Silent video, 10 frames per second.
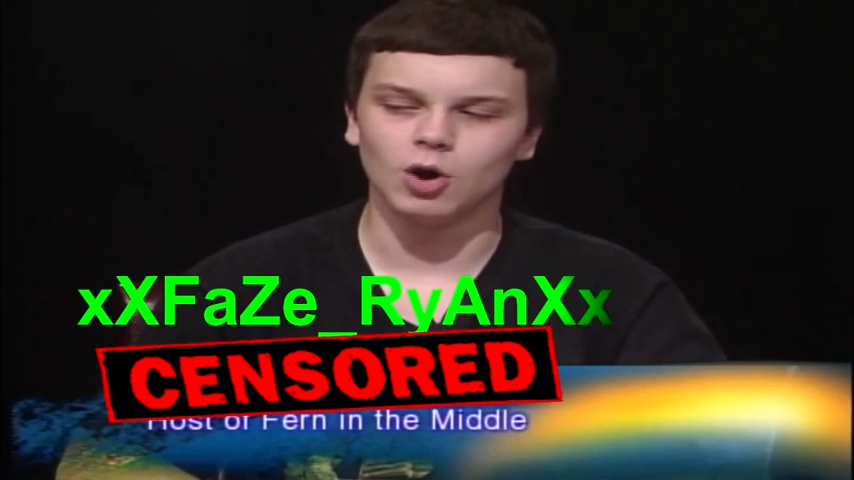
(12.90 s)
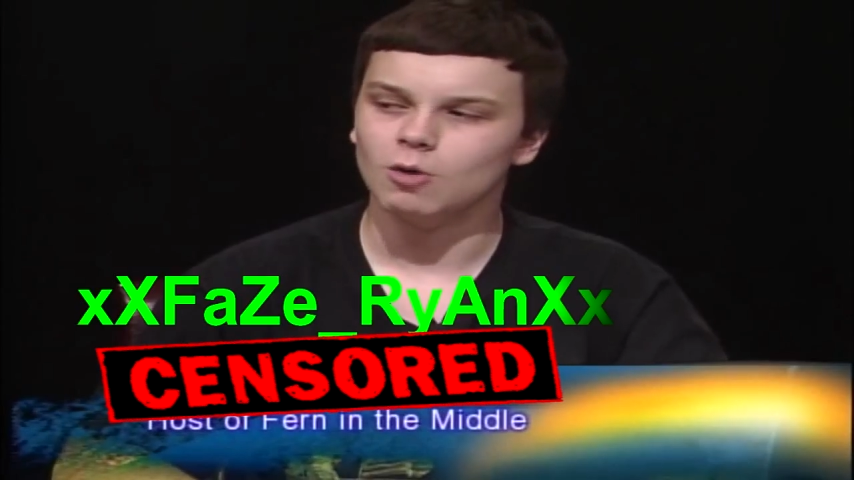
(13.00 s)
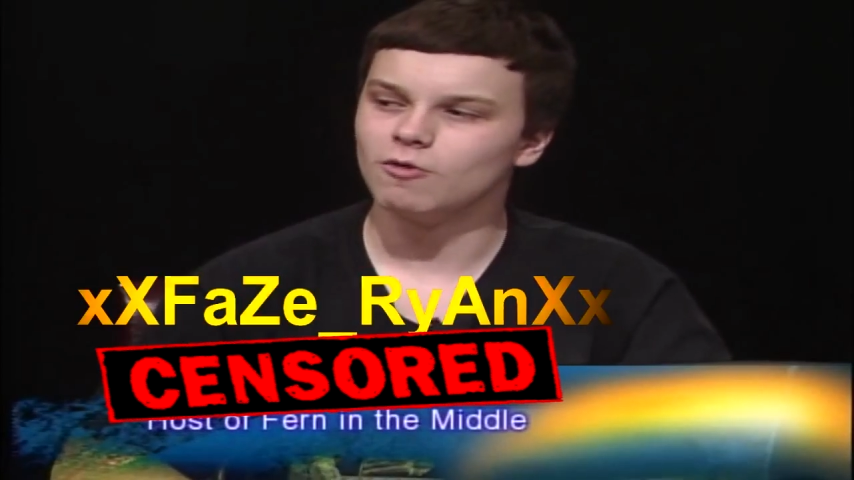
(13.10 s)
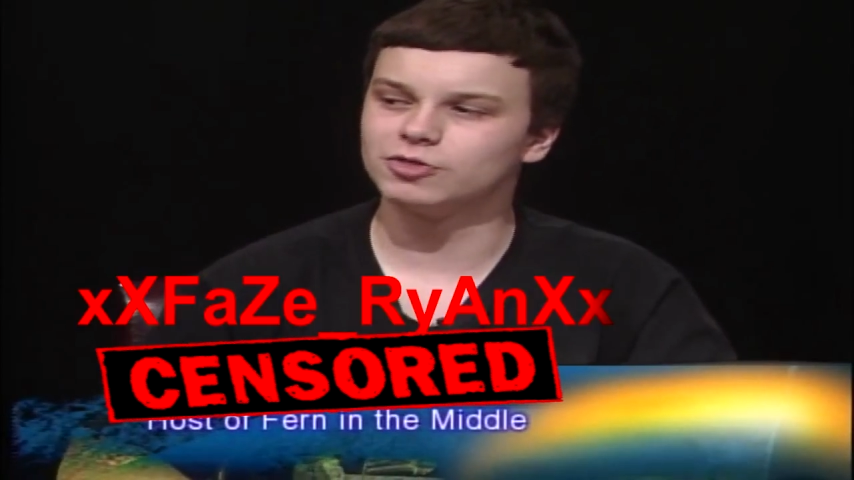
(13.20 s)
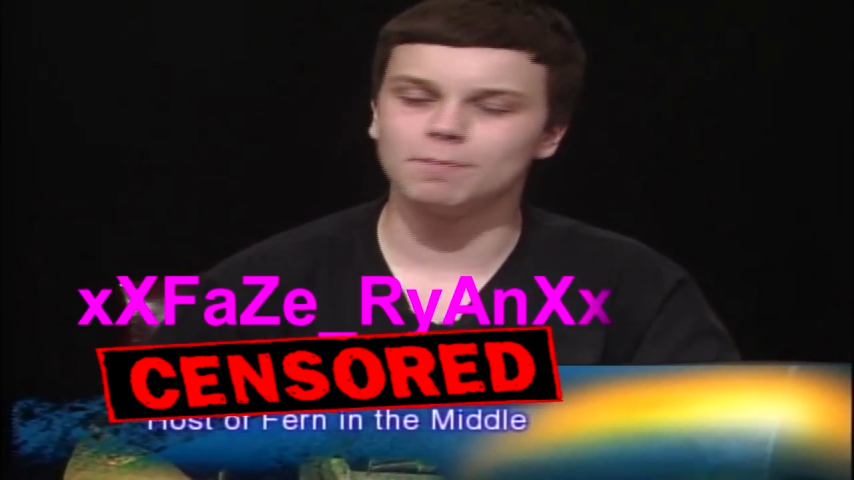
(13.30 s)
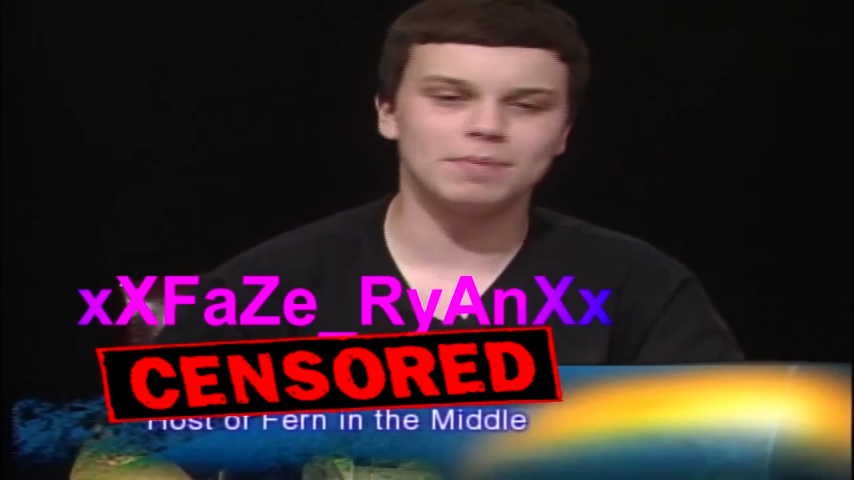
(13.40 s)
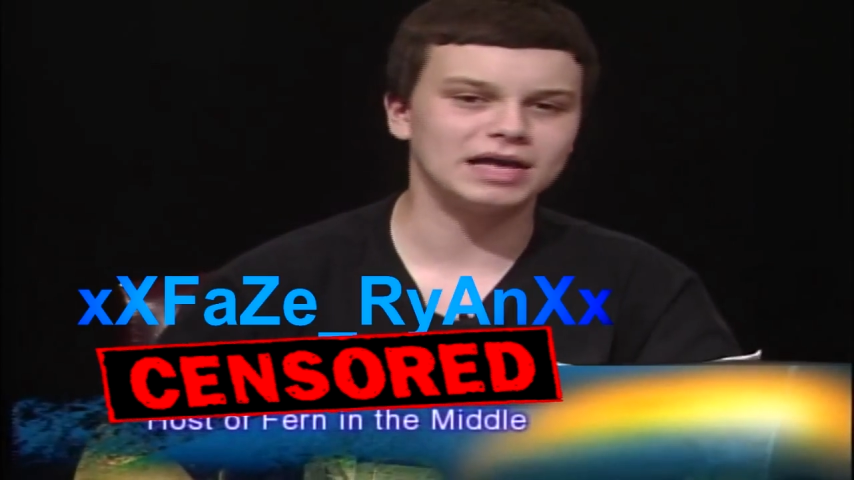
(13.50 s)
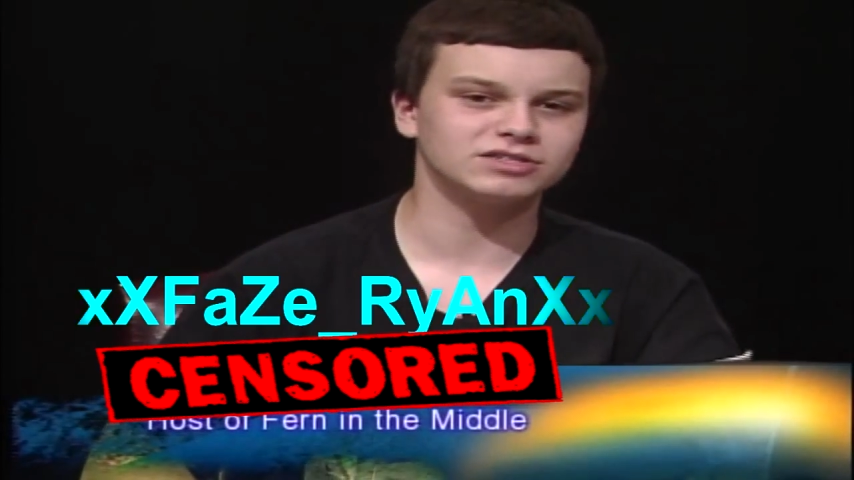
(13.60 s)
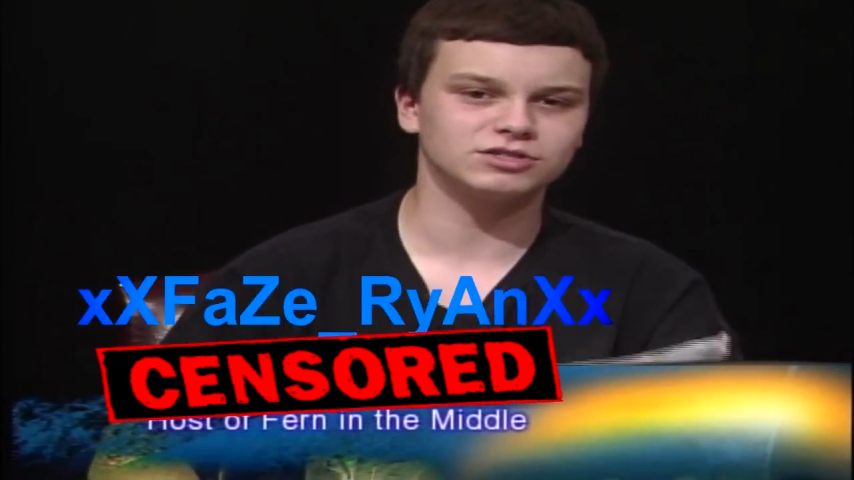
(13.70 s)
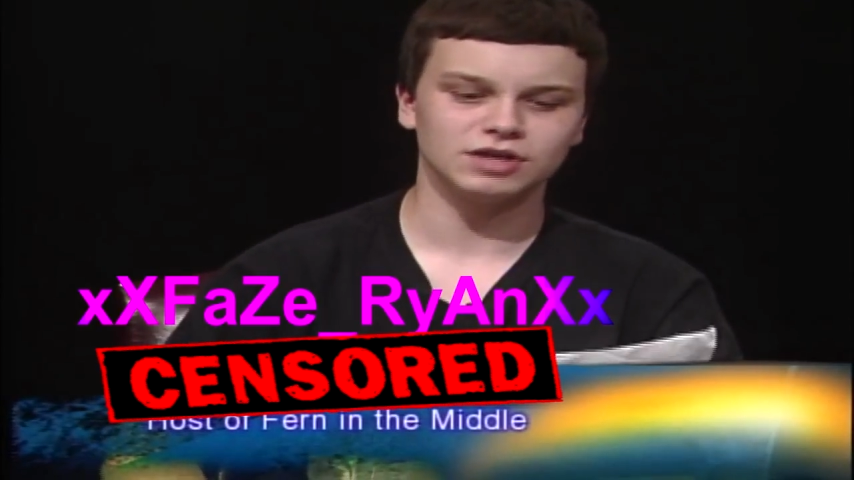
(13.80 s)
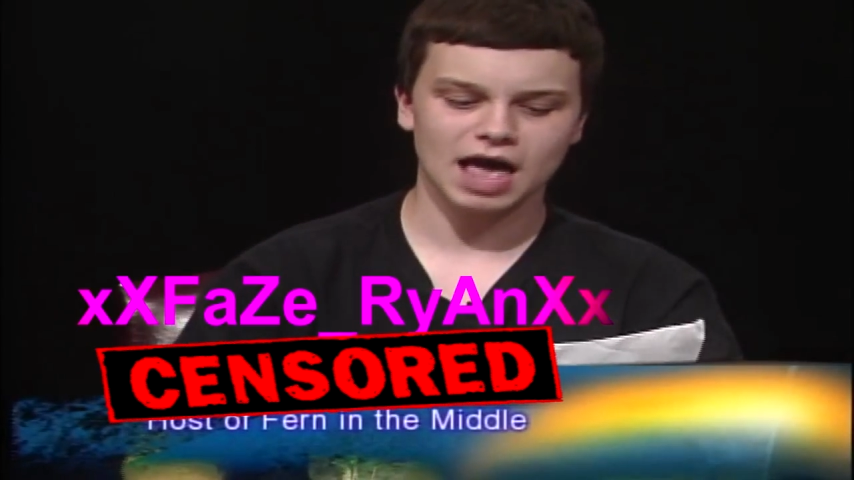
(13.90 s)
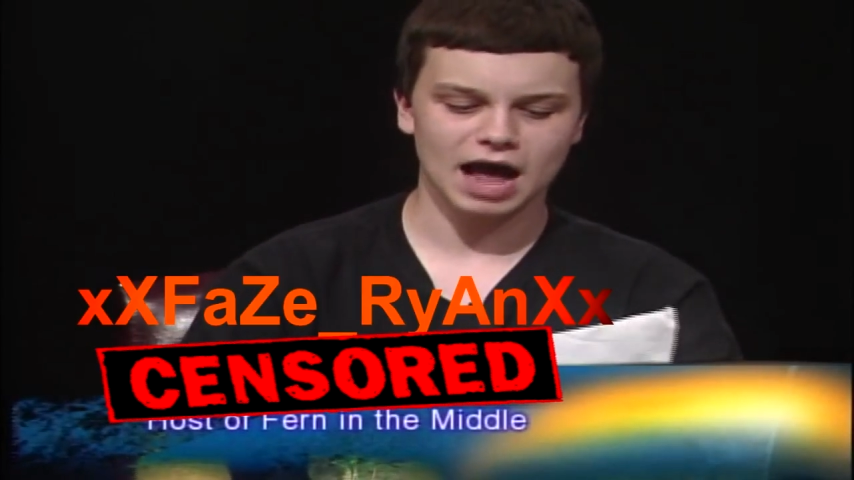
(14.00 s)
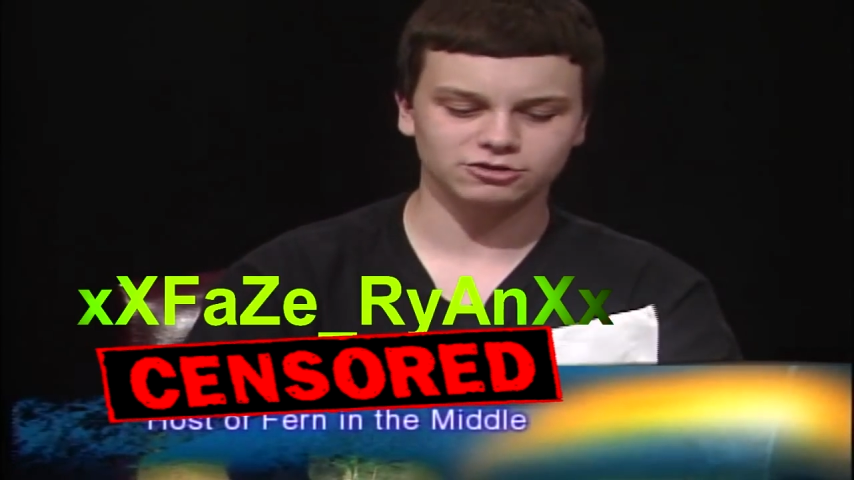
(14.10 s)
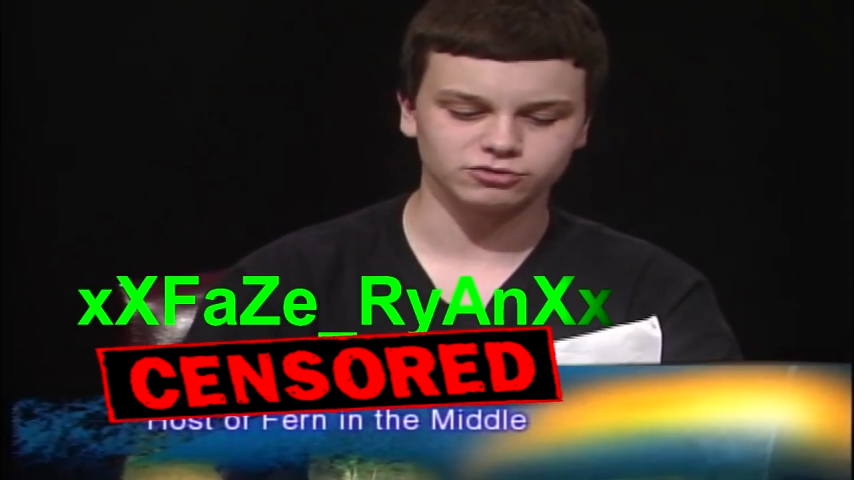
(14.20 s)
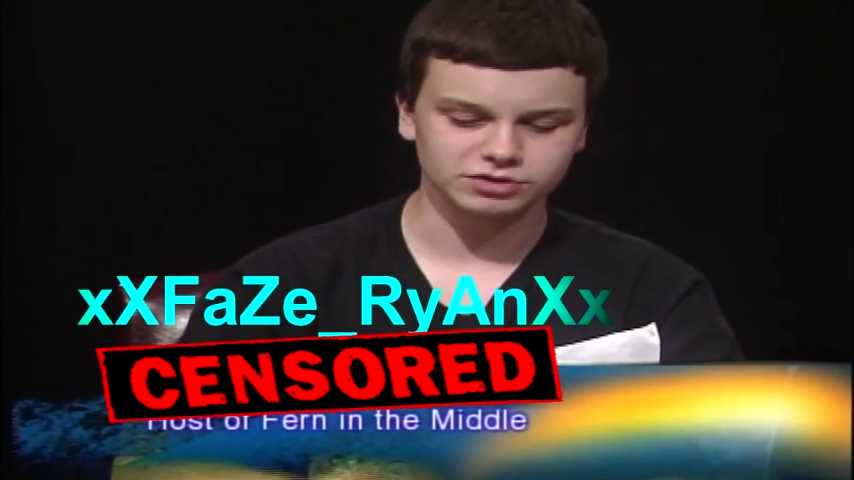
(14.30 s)
with the best
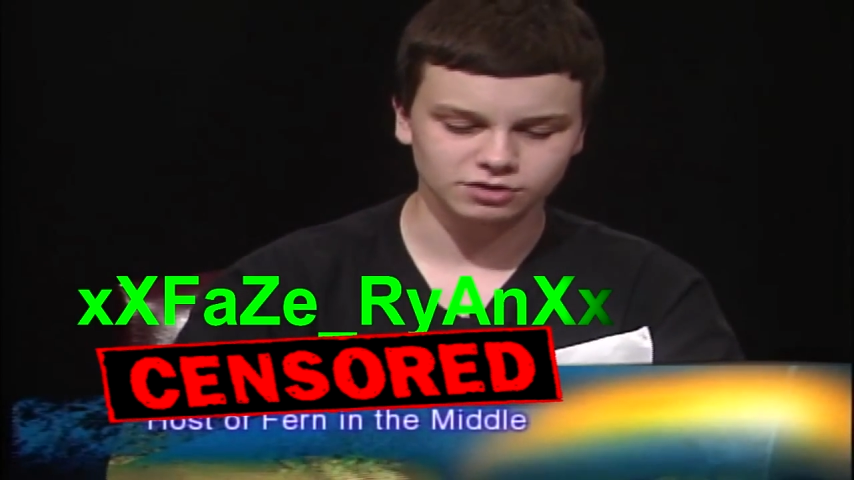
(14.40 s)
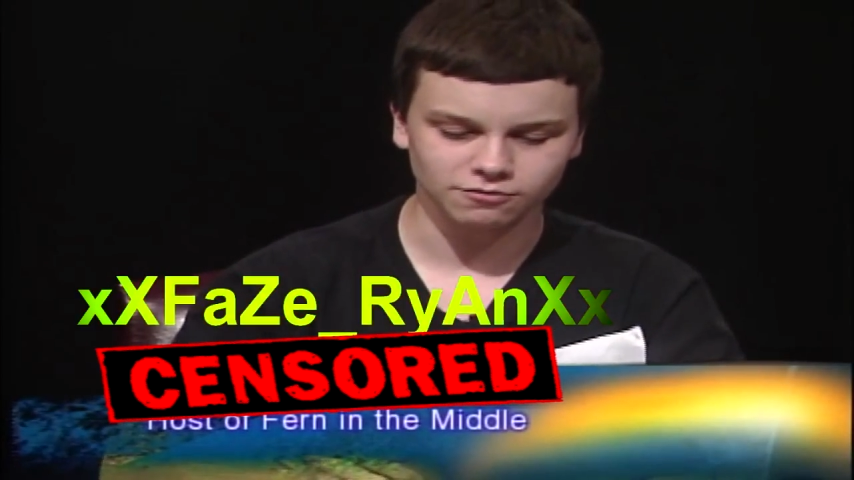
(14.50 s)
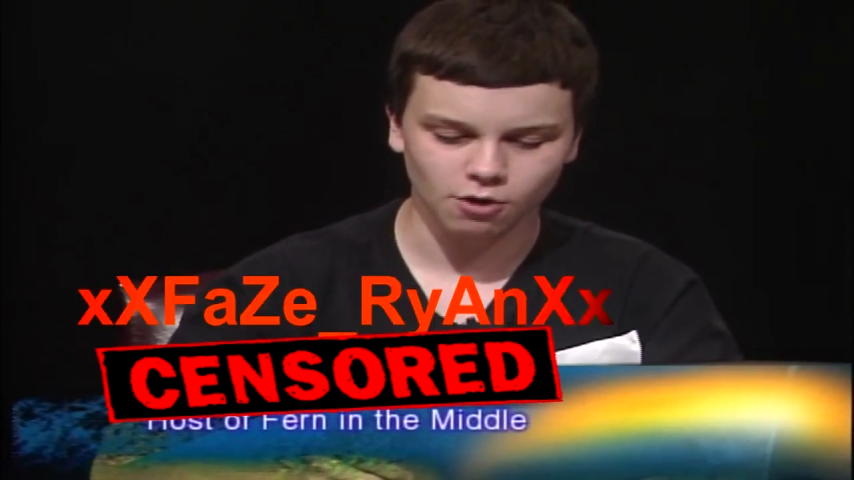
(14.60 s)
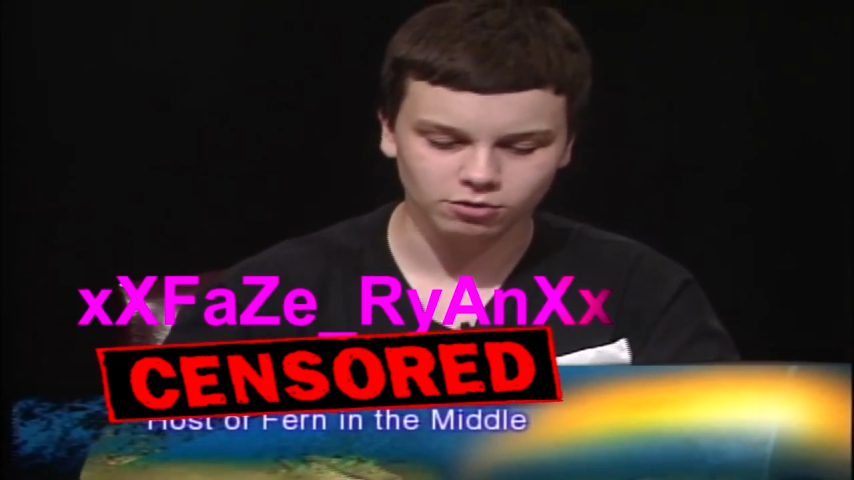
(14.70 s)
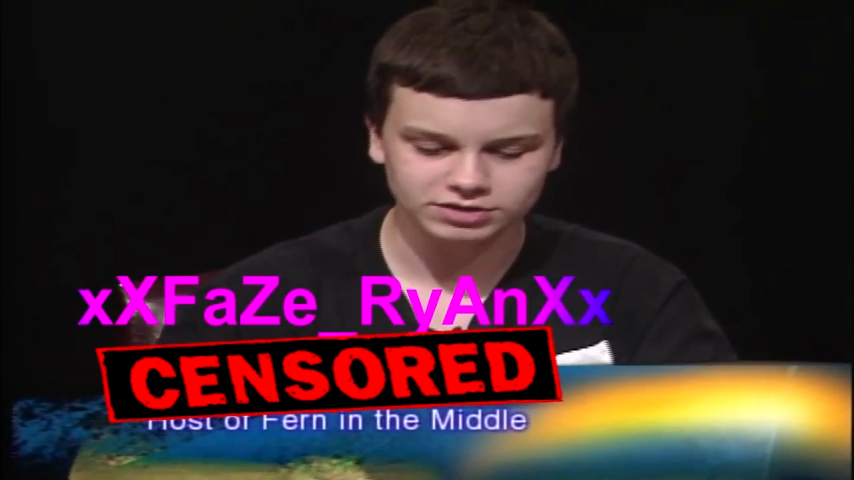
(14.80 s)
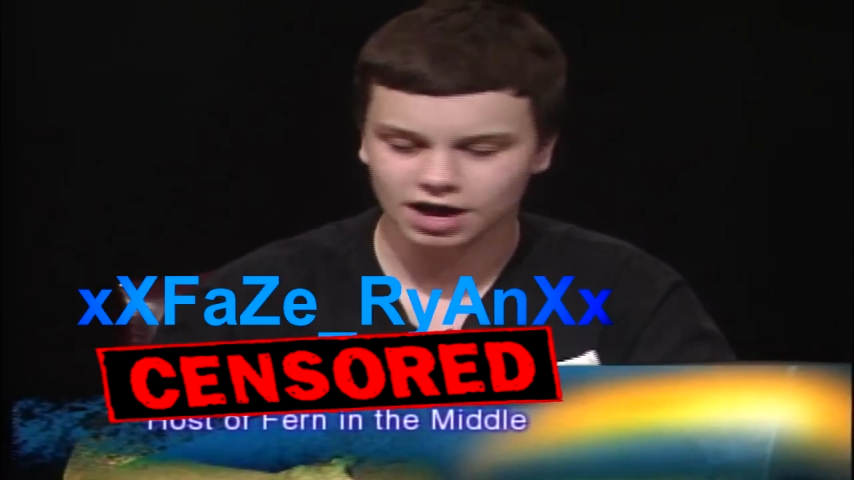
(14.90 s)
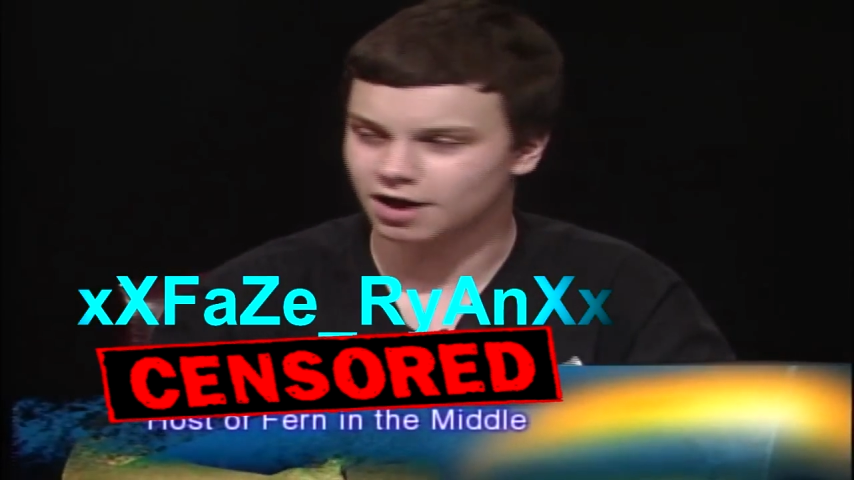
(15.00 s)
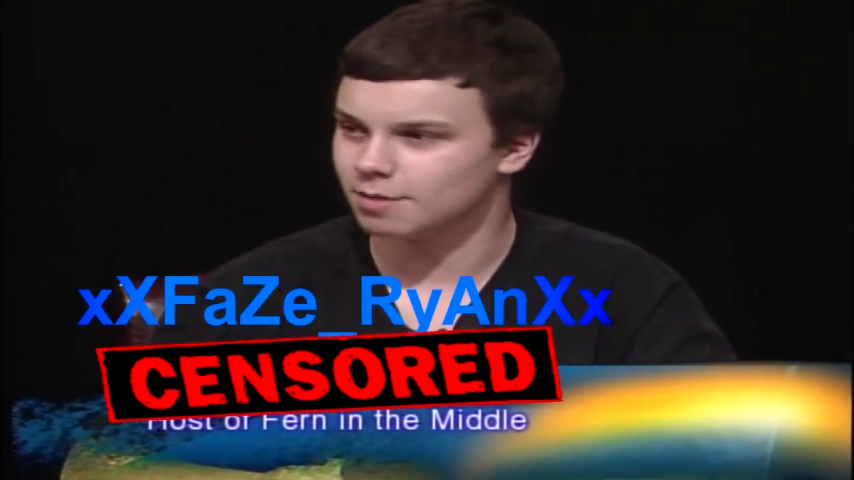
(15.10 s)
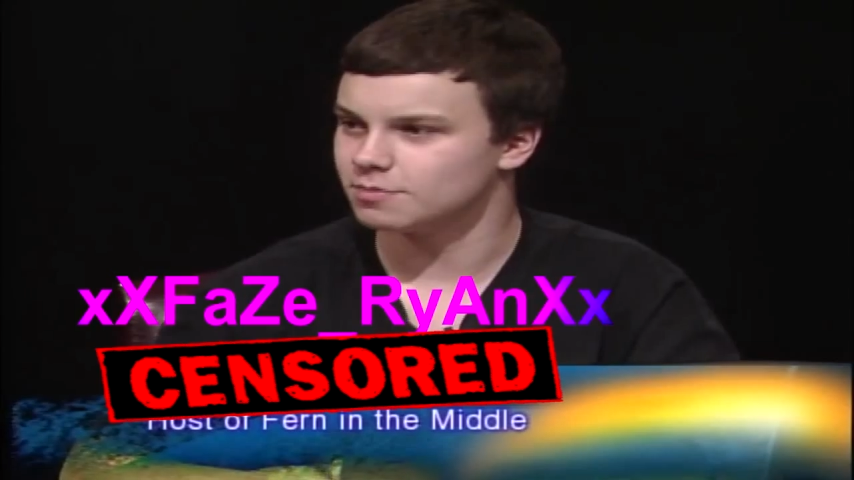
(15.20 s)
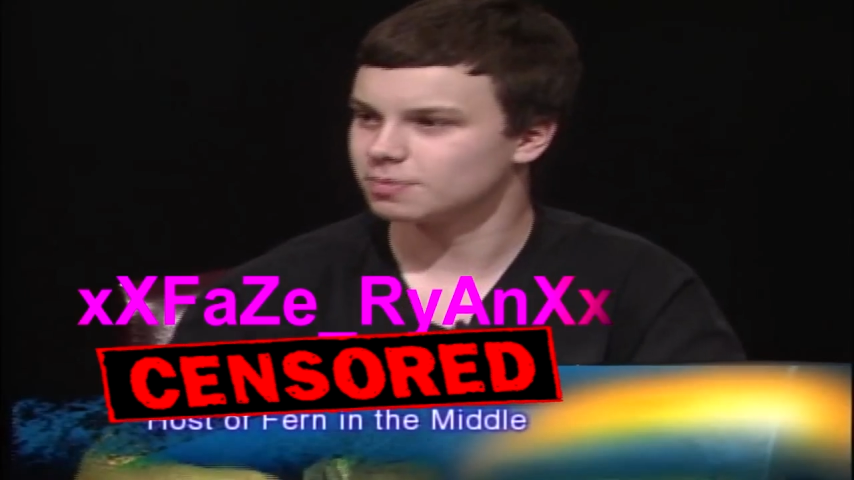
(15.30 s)
actress of all time.